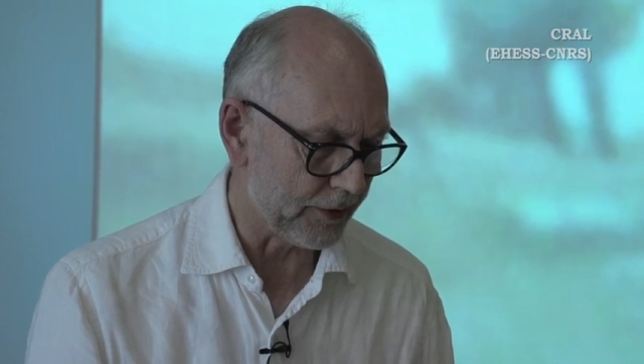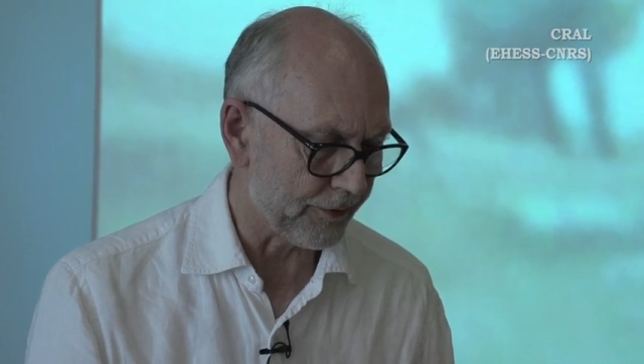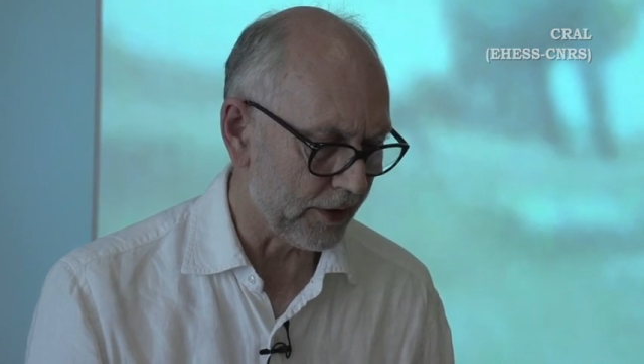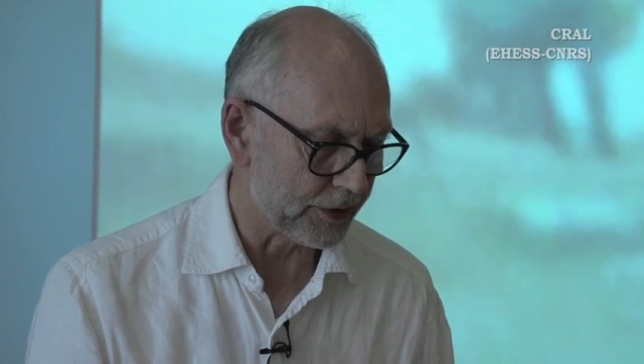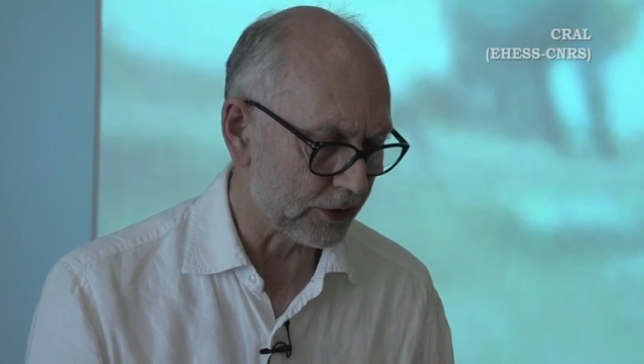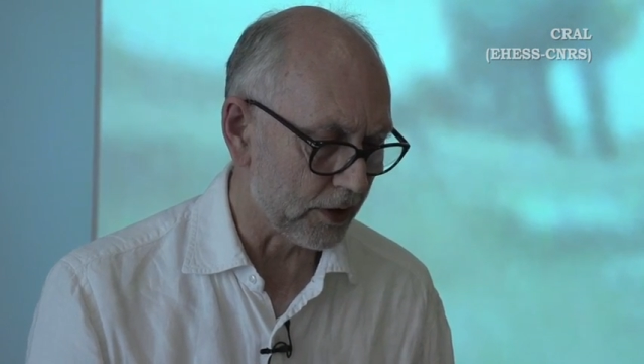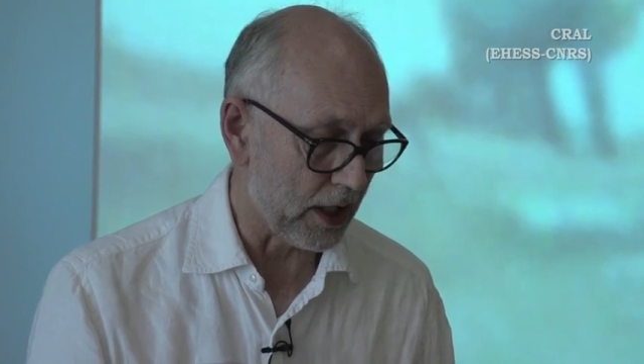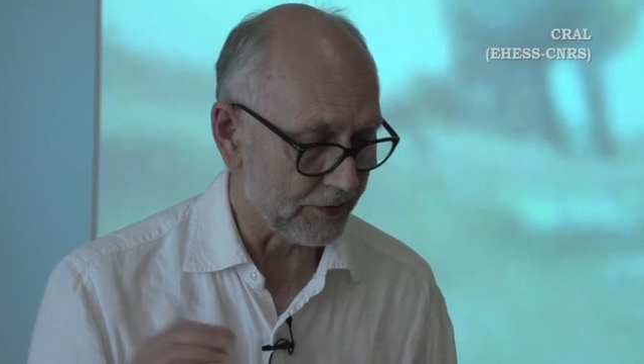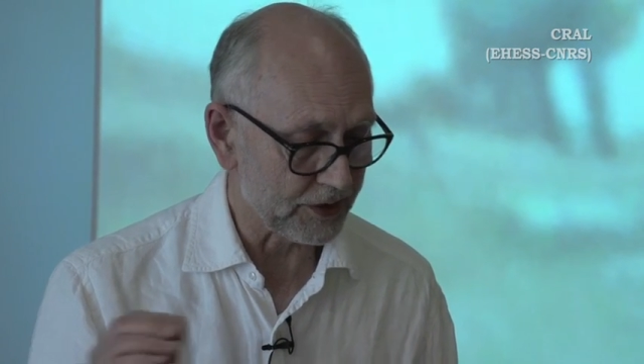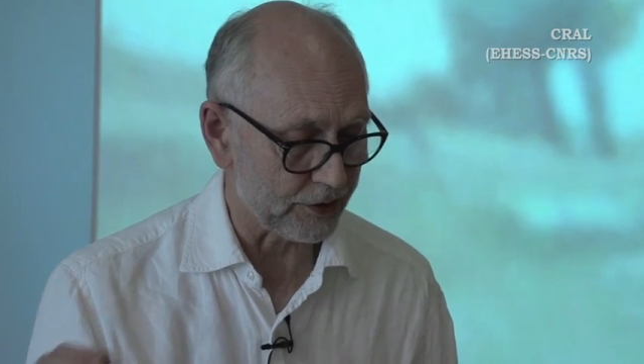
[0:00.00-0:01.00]
that
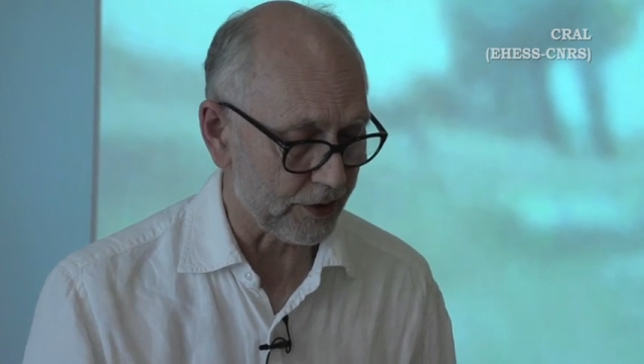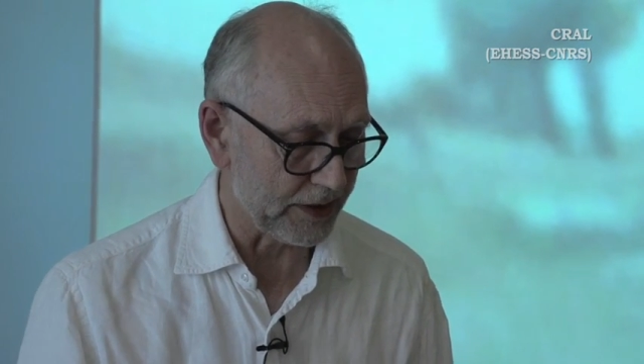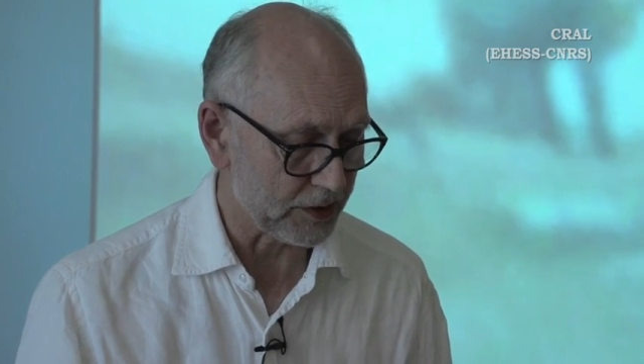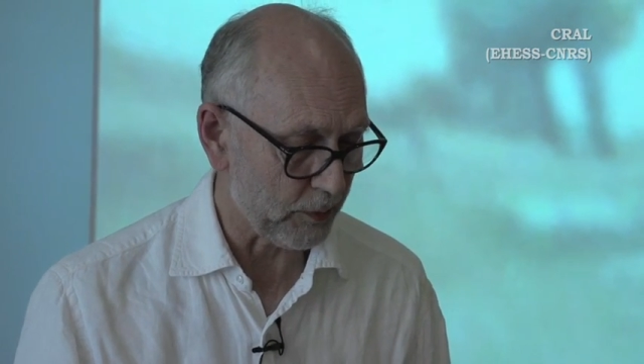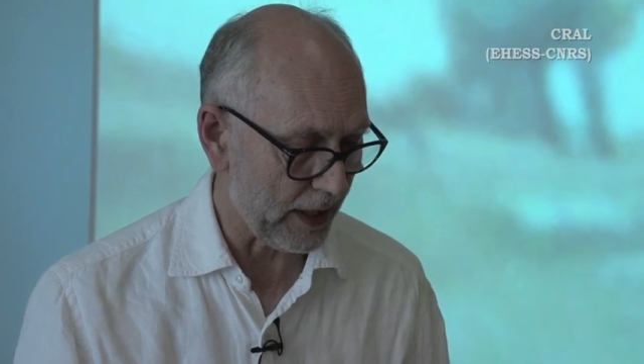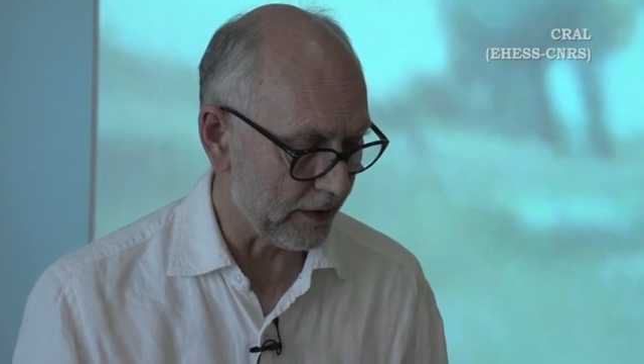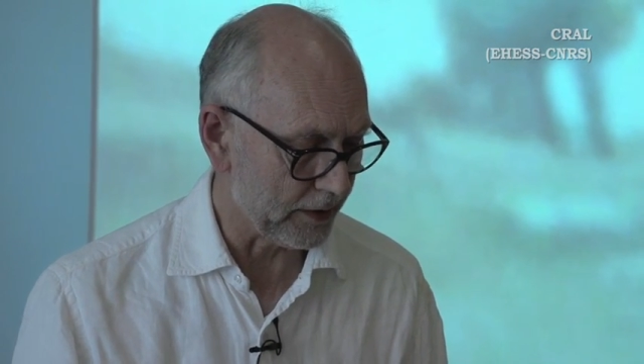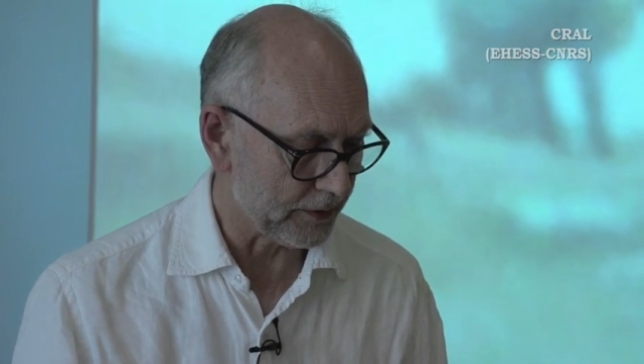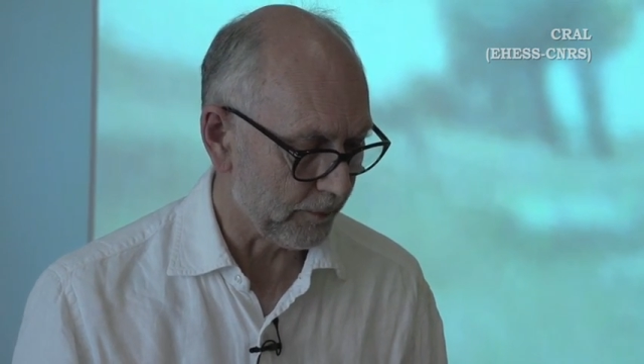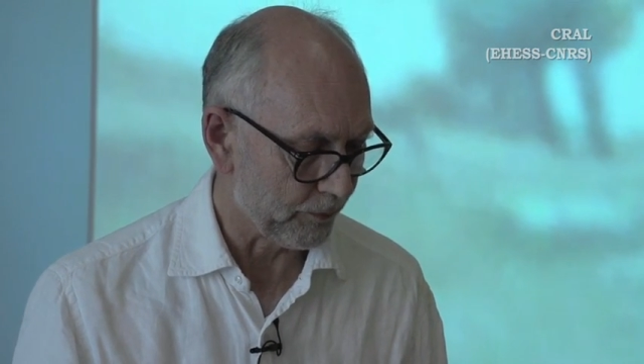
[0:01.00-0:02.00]
photographs are
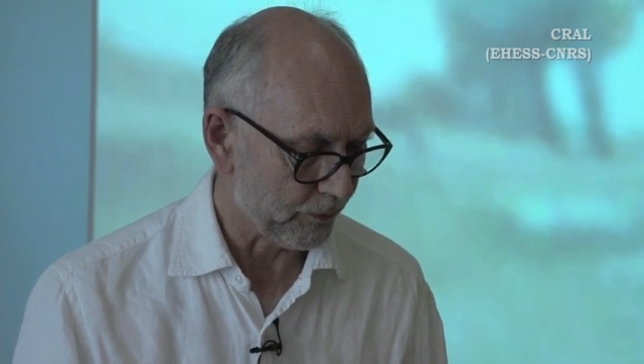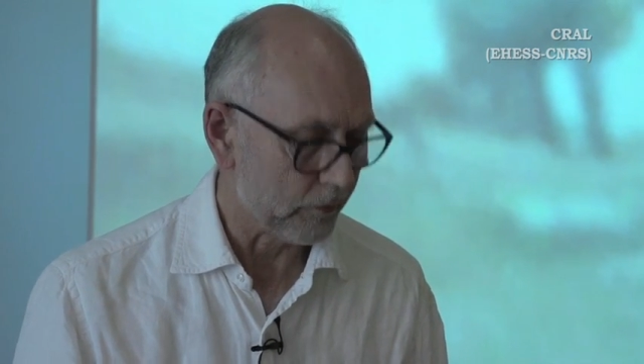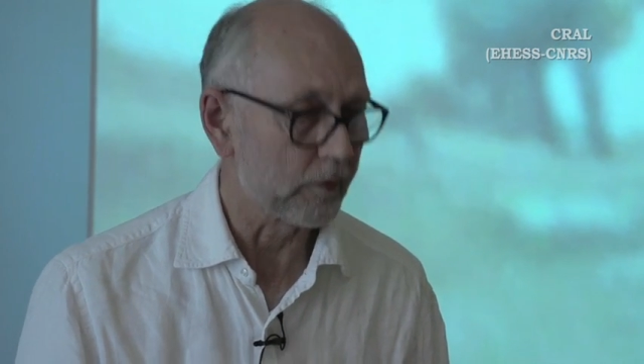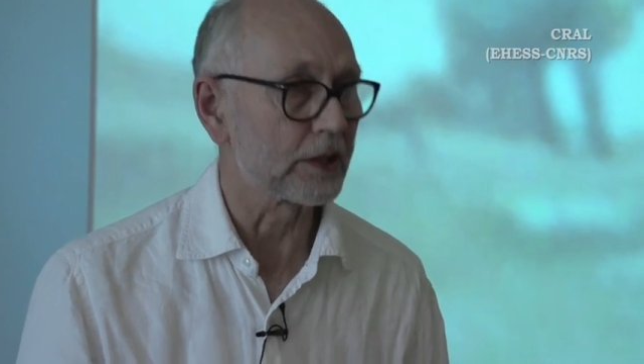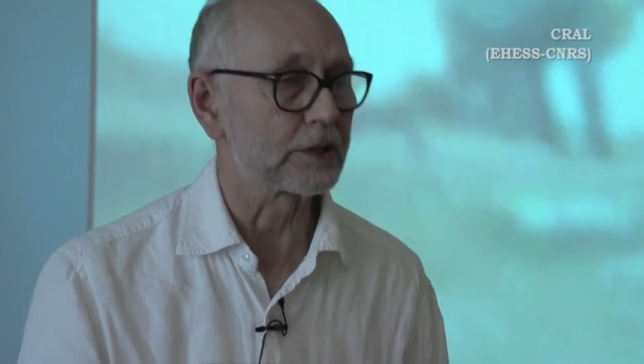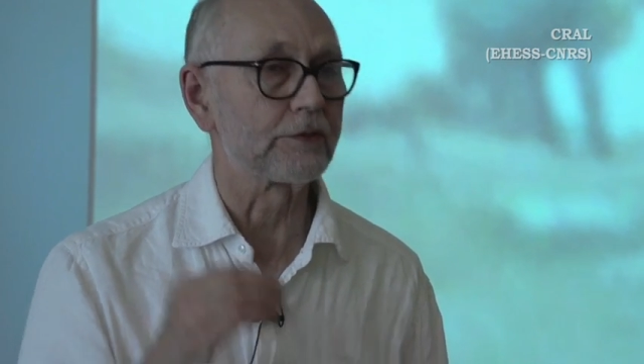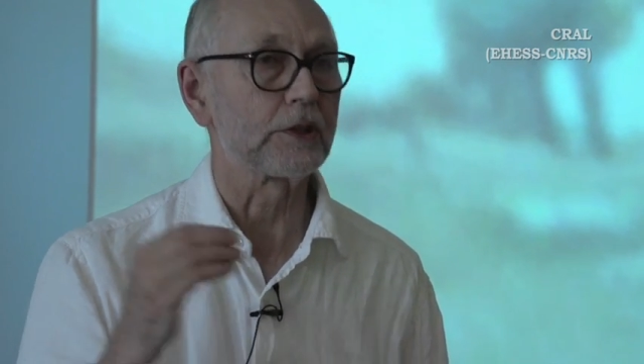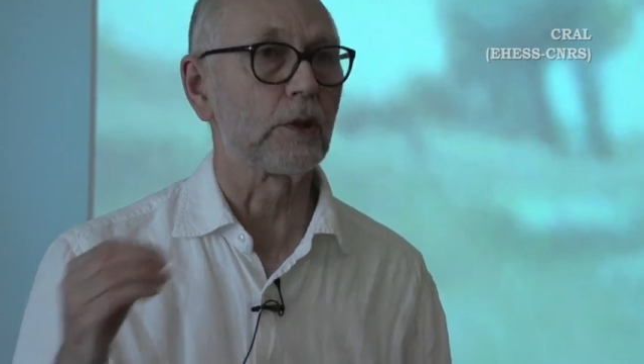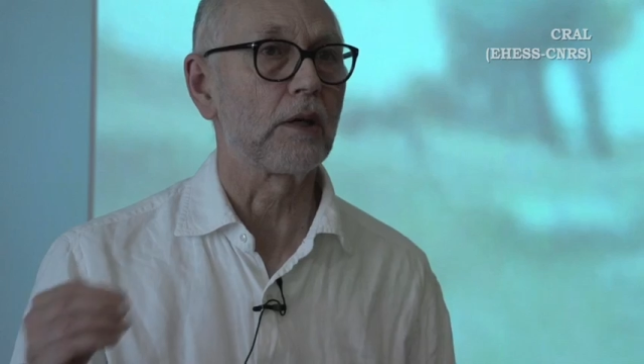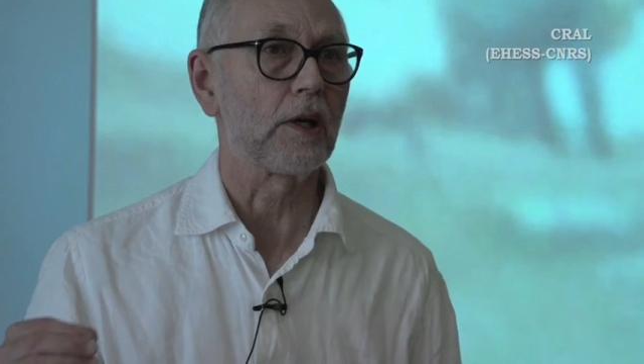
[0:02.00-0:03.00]
transparent, and that's a
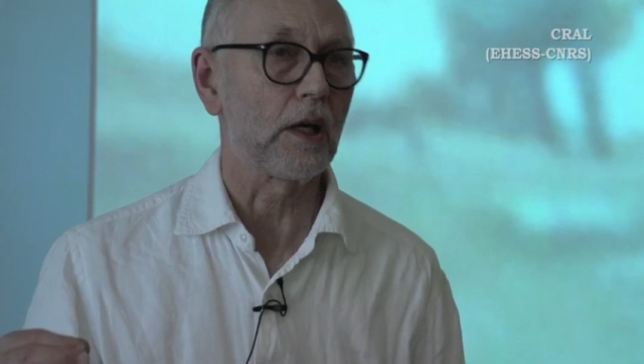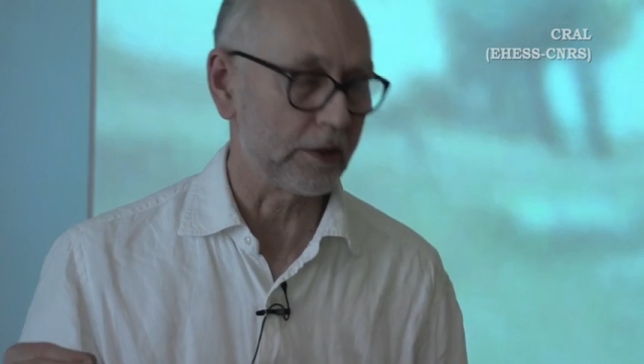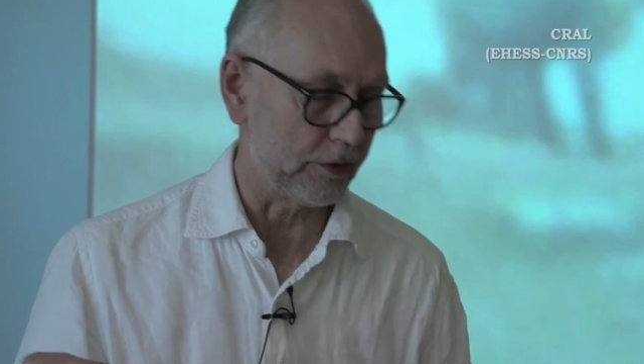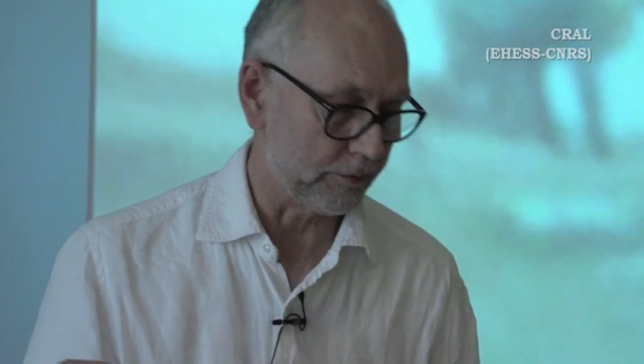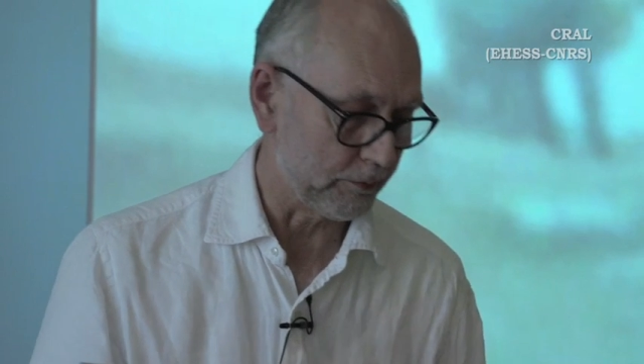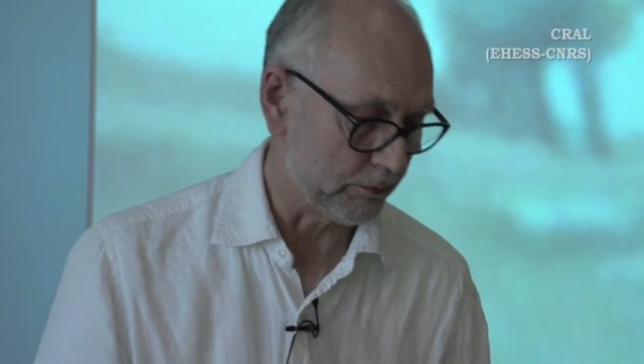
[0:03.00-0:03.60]
view I've argued